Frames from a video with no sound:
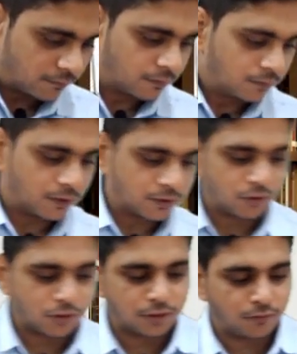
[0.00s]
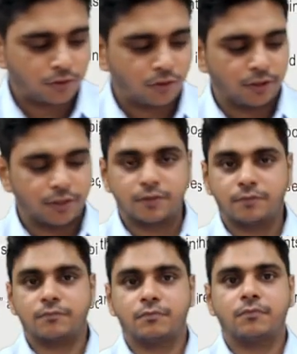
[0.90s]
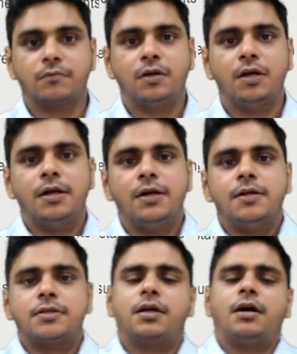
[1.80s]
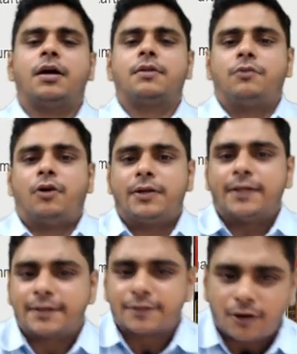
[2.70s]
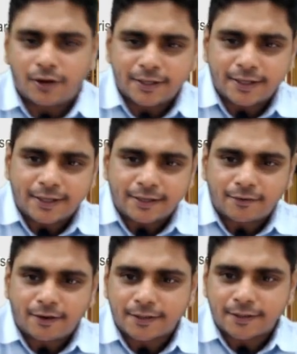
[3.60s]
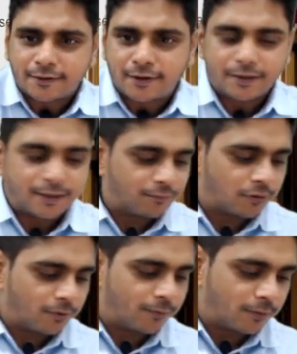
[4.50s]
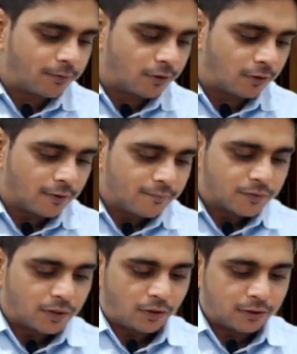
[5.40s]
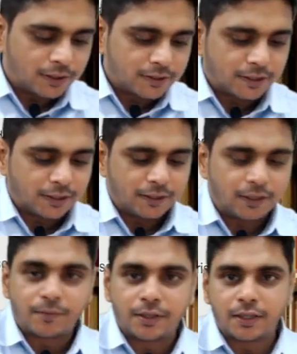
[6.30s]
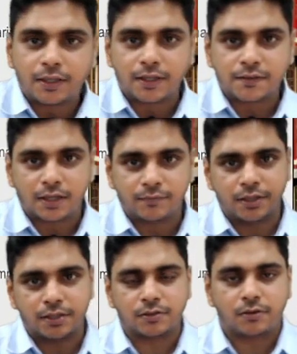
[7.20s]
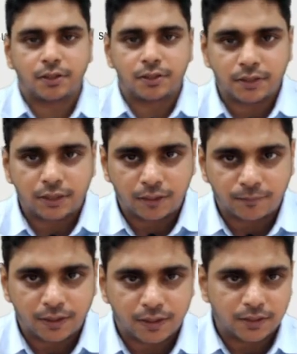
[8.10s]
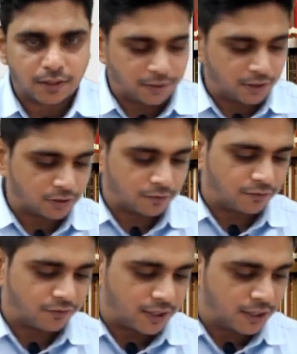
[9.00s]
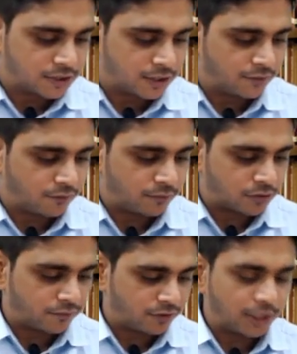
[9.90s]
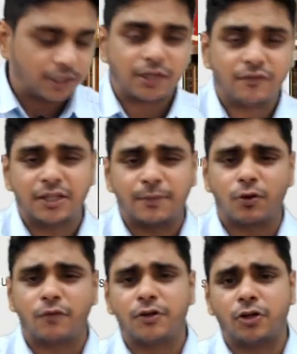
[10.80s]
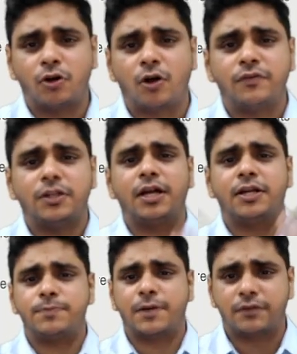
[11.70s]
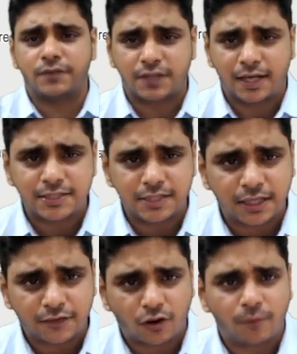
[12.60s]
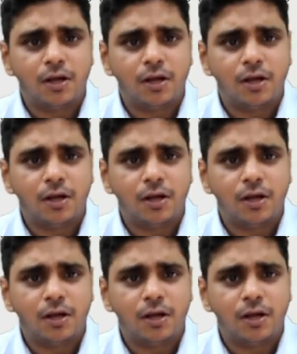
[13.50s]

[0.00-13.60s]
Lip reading: This talks about audit. Sir, what is audit? What is audit? Bro. Audit is an independent examination. Audit is an independent examination of the financial information of an entity, whether profit or not, with respect of the size, legal form.